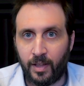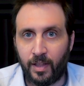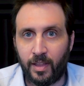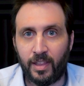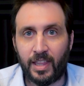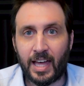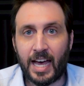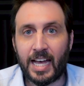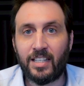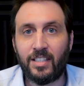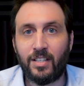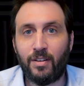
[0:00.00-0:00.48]

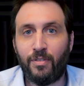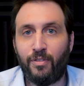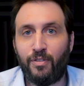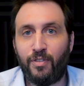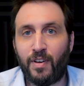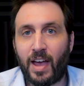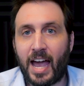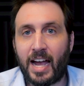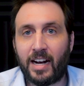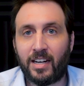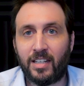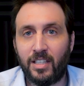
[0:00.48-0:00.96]
That's a
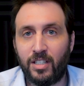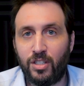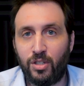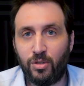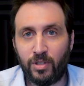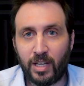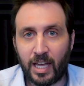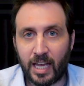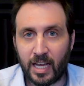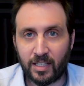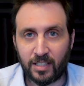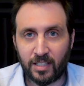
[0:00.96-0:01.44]
fact that you
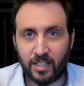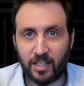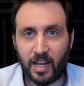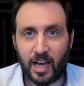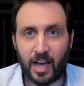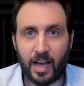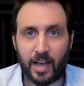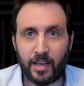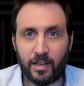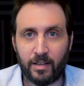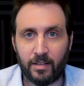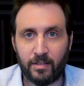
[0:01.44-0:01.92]
can't
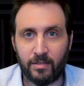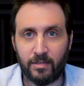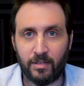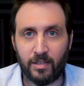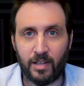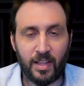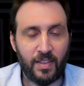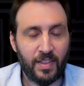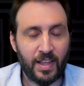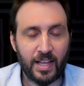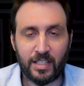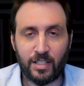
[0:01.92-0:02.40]
deny,
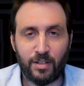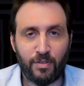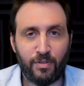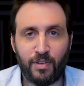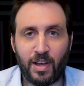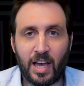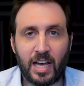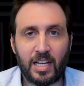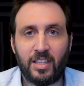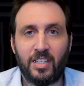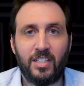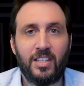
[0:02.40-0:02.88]
and that's a
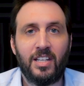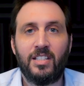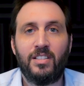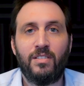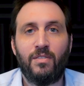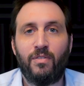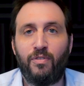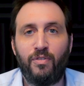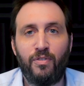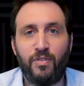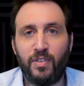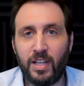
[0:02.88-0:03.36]
fact that
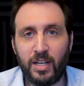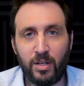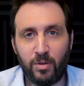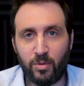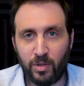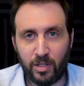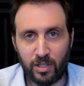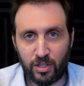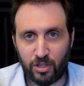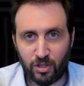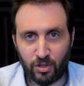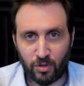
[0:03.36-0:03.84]
doesn't fit
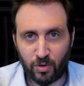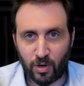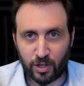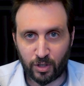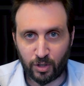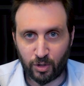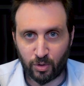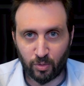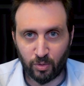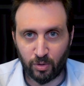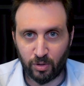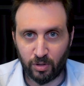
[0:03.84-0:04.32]
with
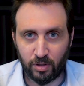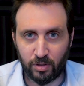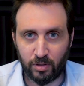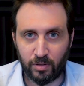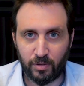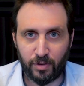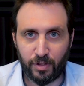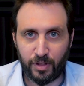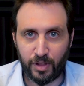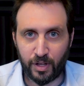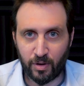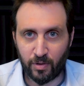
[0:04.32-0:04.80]
structural
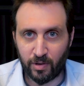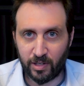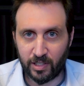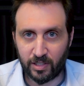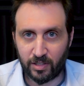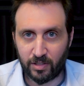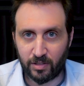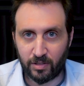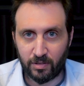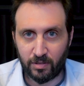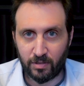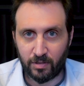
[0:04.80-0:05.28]

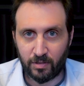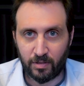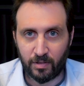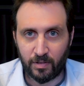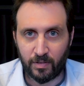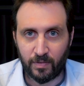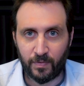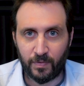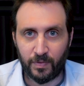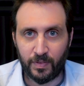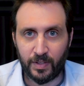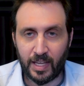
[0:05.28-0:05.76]
theories.
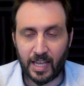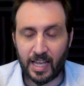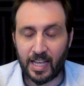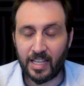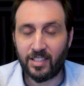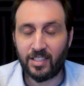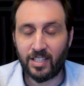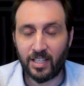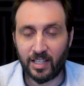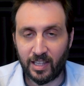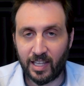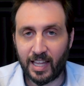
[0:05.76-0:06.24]

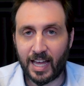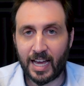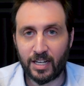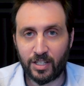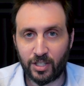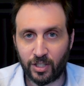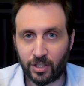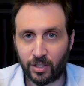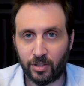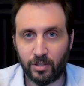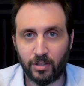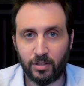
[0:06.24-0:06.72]
It's
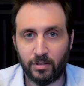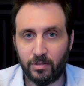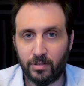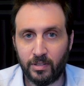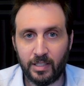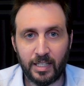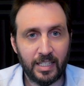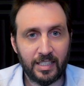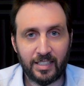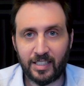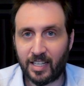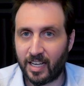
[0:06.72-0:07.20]
illogical.
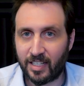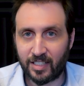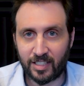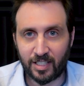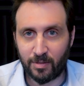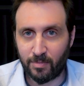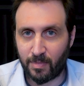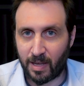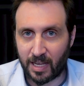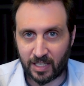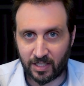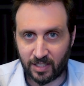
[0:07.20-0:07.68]
It
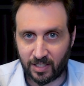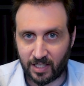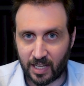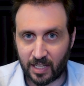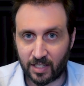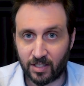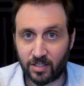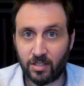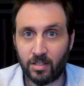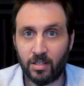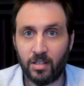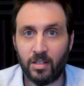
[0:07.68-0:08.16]
doesn't make
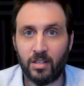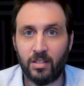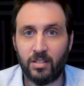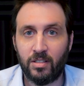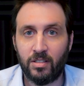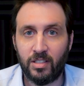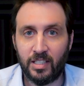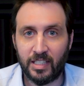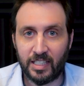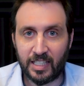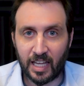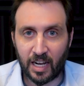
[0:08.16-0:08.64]
sense.
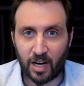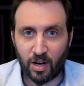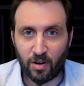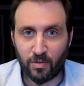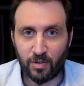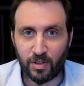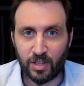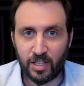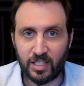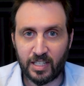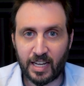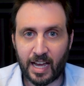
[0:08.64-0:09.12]
To get
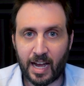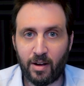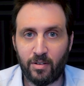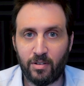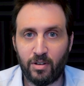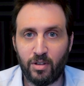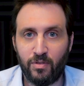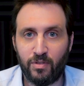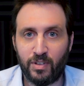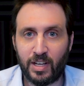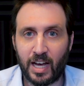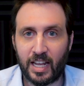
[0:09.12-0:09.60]
over the doubt,
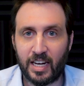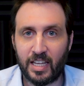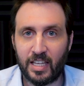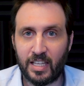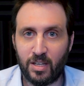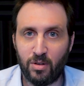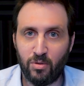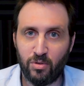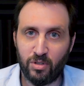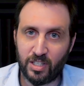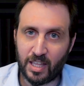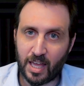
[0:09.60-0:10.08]
you've got to
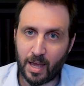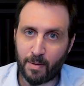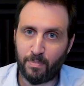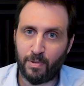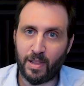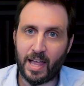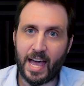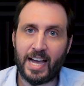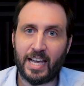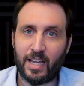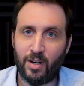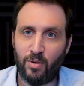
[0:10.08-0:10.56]
use that
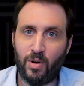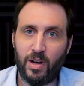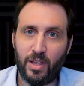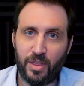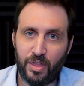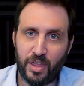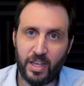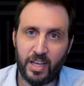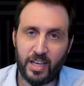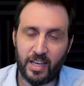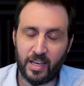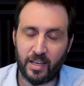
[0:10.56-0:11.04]
black and
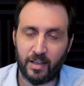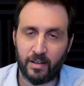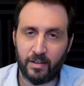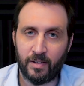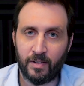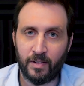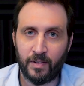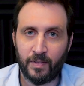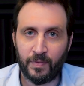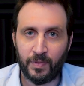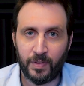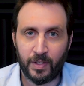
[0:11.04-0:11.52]
white thinking.
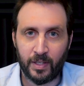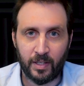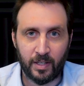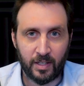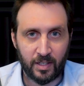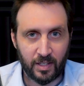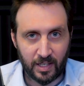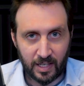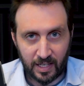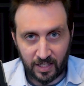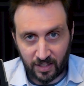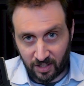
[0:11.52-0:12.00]

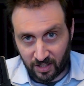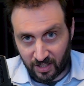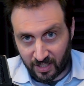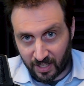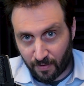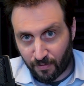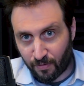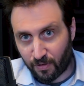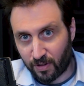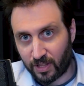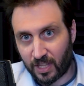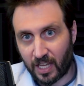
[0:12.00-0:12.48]
It's
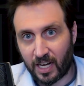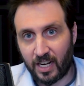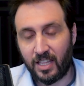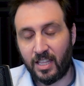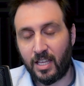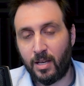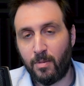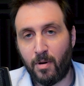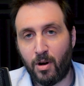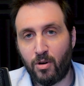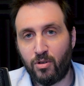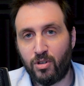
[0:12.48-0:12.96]
different than in
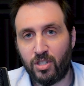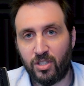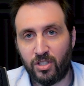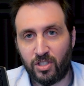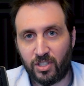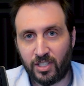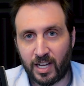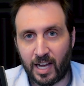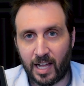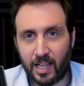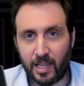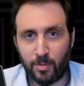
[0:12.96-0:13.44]
the
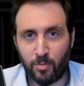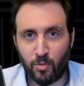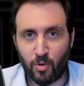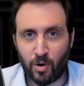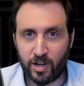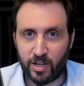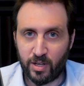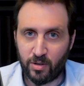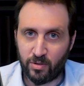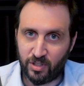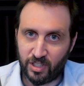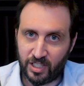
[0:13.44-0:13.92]
emotions column where
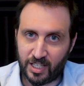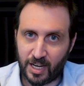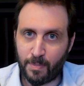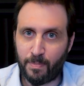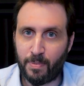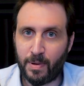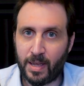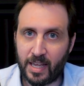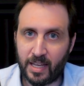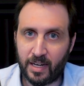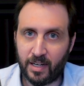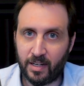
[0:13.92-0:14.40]
you
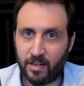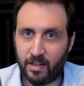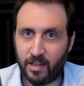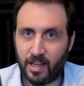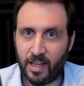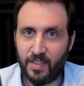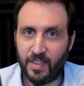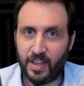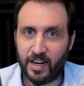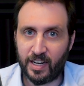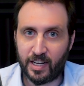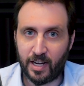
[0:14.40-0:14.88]
dip in
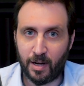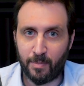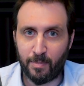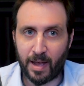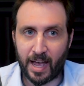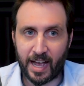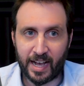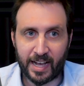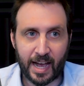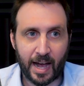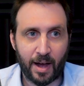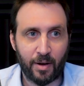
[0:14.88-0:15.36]
and then come
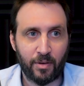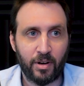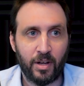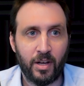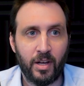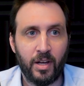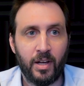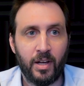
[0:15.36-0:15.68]
back out.